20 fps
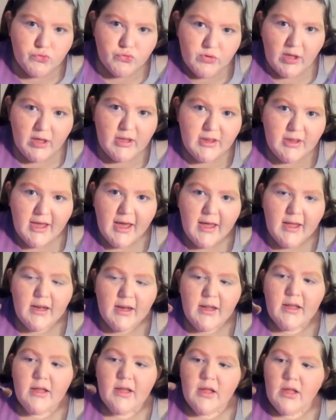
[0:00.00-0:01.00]
like that,
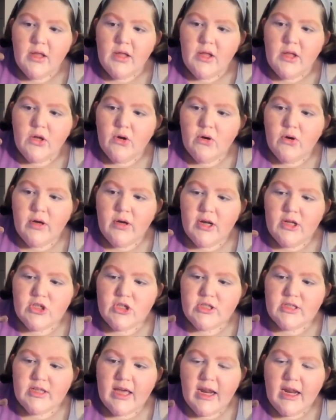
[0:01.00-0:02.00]
you're going to
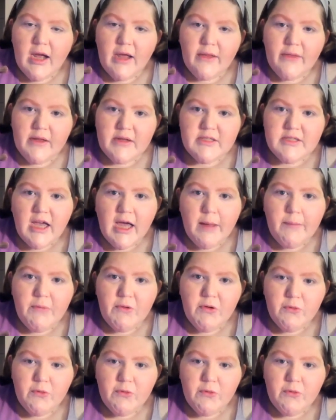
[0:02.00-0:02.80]
just get it on the top.